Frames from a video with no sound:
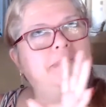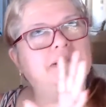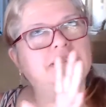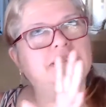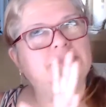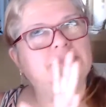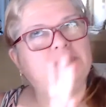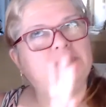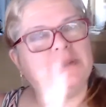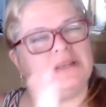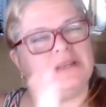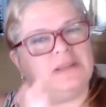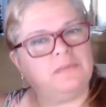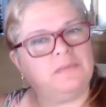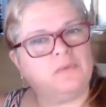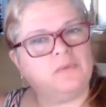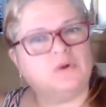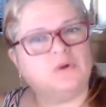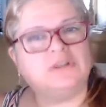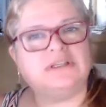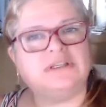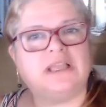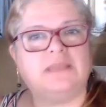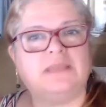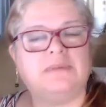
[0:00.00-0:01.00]
spending
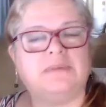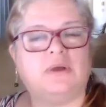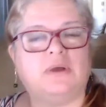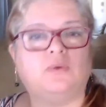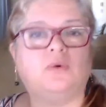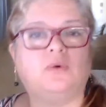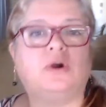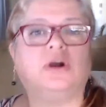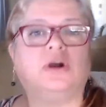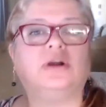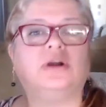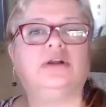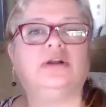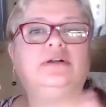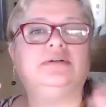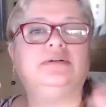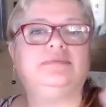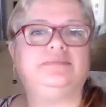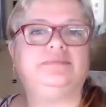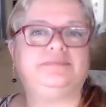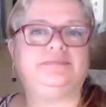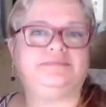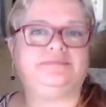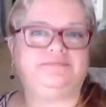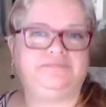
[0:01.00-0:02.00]
more time at work
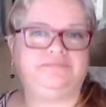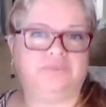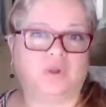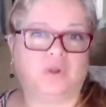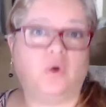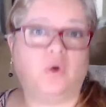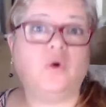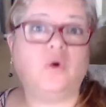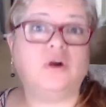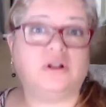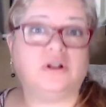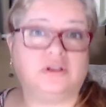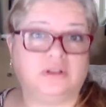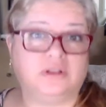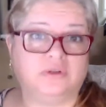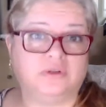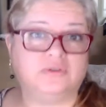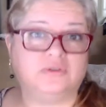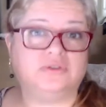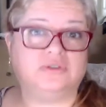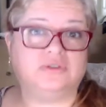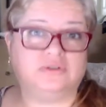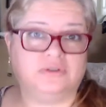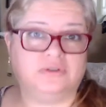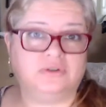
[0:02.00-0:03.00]
or
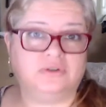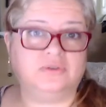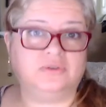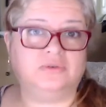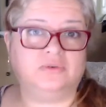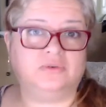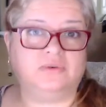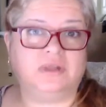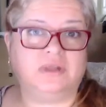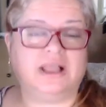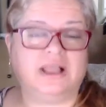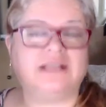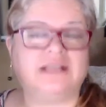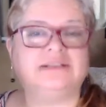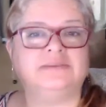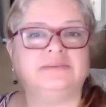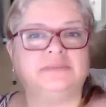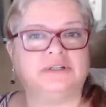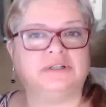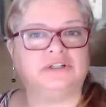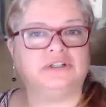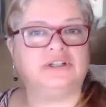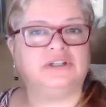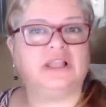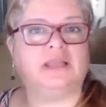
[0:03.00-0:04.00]
close to as
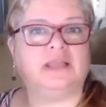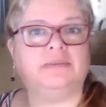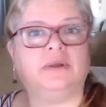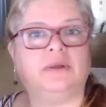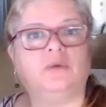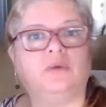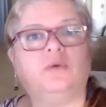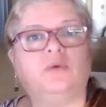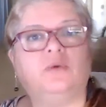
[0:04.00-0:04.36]
much time at